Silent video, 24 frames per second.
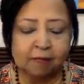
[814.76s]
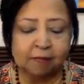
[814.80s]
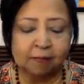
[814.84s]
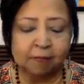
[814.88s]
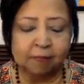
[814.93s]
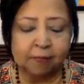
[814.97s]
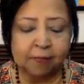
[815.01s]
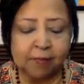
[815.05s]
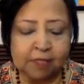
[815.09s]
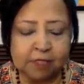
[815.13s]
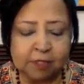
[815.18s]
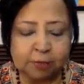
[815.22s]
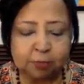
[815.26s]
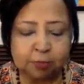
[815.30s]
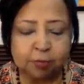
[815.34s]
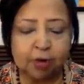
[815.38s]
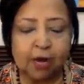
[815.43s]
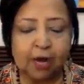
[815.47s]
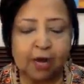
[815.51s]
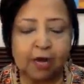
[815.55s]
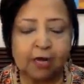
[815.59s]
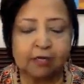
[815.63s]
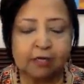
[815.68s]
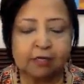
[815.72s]
This
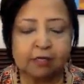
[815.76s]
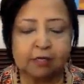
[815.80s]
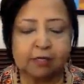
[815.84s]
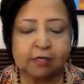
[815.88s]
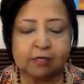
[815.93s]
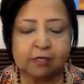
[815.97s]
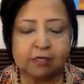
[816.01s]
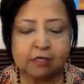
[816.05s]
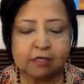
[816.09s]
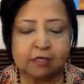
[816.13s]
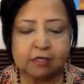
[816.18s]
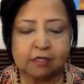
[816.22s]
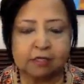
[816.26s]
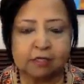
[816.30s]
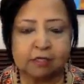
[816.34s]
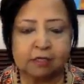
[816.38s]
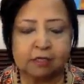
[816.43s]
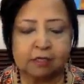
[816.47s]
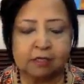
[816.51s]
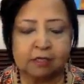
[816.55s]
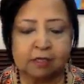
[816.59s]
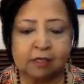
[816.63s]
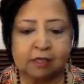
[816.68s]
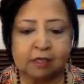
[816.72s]
practice
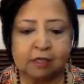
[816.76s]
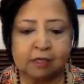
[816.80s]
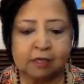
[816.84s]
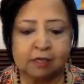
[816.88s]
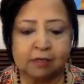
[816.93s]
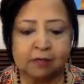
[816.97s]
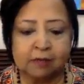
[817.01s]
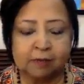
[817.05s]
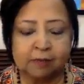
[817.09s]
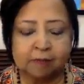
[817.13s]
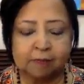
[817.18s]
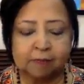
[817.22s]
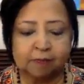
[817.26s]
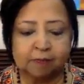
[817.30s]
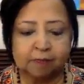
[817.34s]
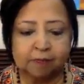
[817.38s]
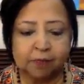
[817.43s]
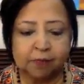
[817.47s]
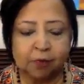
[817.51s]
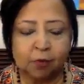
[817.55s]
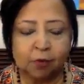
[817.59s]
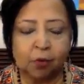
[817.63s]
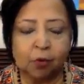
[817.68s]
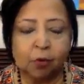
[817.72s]

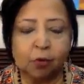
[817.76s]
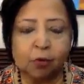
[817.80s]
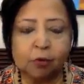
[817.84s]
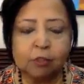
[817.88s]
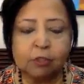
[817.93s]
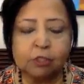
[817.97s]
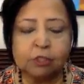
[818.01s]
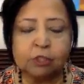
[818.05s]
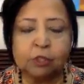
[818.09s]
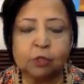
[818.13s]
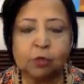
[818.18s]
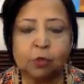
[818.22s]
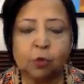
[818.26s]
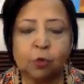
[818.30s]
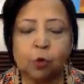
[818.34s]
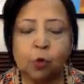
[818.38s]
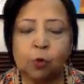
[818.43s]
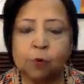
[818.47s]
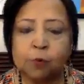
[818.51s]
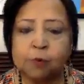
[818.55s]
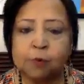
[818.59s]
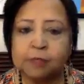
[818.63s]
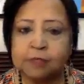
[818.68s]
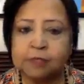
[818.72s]
also
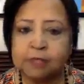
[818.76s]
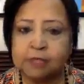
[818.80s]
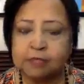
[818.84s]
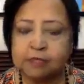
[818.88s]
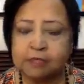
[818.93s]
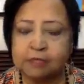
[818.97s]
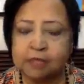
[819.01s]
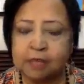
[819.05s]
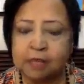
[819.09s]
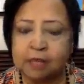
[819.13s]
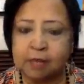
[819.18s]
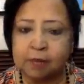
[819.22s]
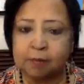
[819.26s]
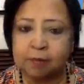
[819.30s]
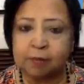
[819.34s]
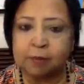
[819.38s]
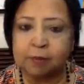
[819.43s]
opens us up